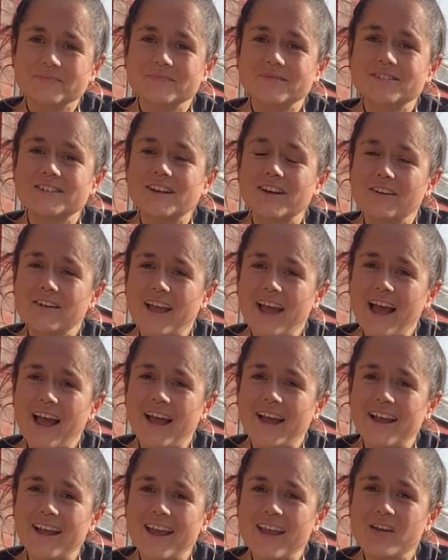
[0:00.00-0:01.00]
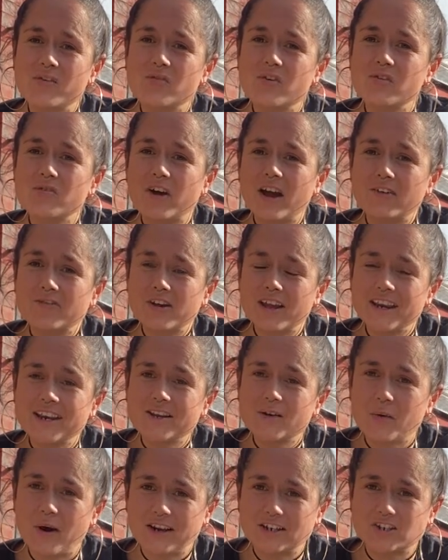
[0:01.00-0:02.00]
So yeah, if you have any
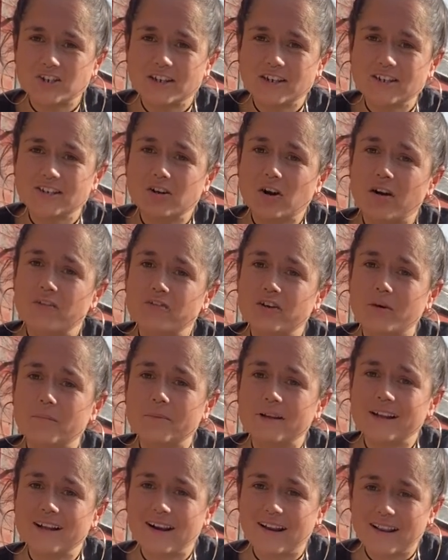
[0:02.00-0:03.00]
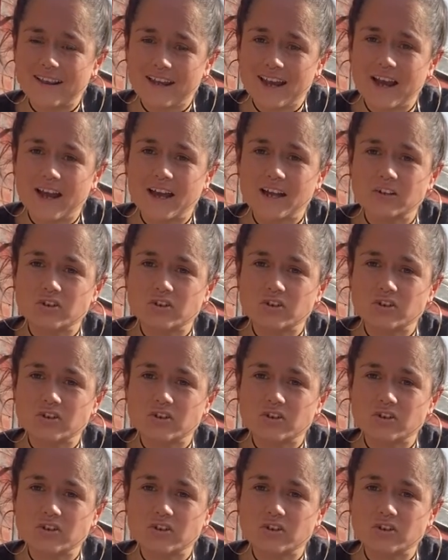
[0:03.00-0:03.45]
questions or I've not been clear,